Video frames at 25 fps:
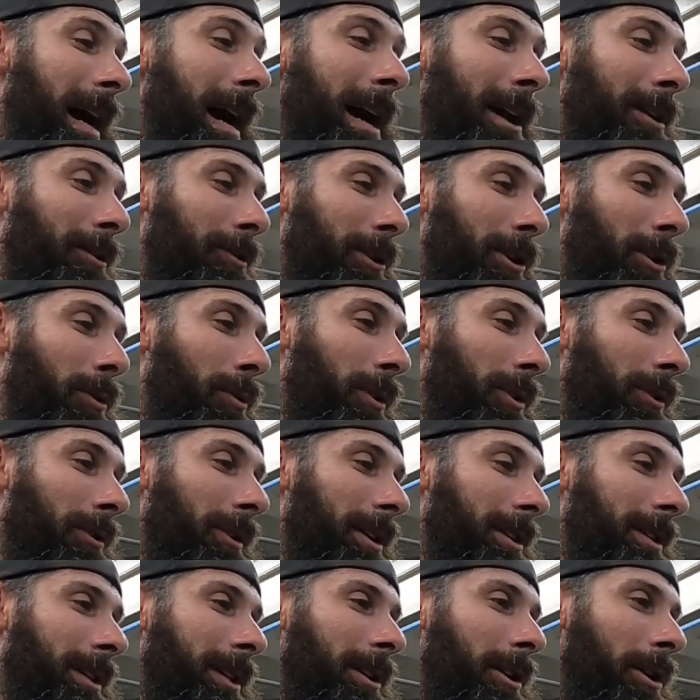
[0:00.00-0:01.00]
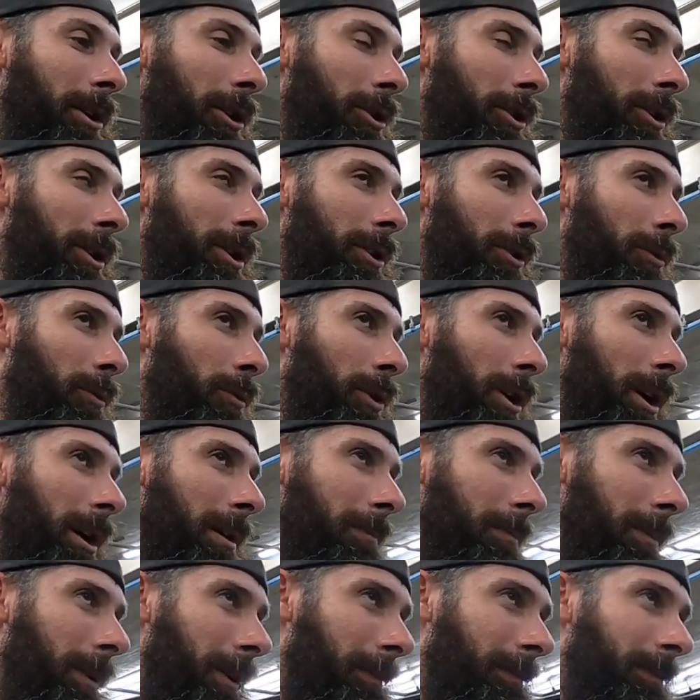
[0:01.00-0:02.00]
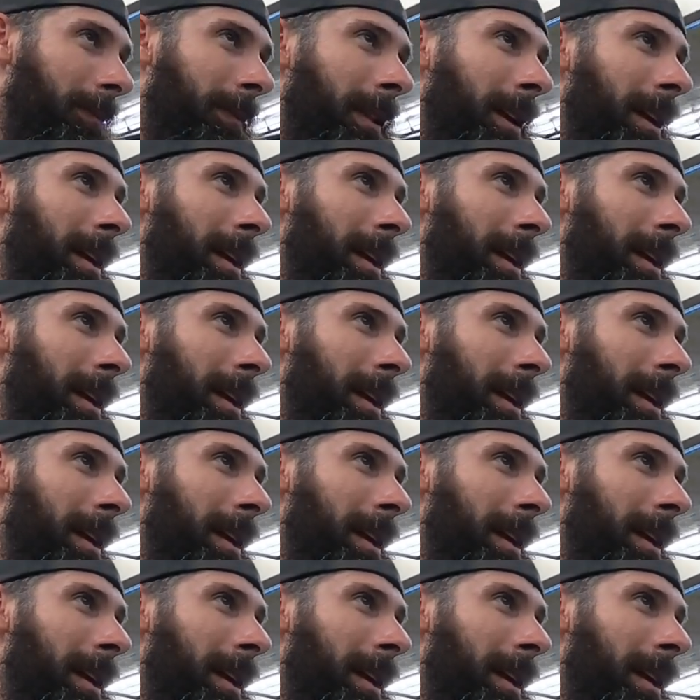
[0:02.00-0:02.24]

don't know whether I was in a hurry or what, but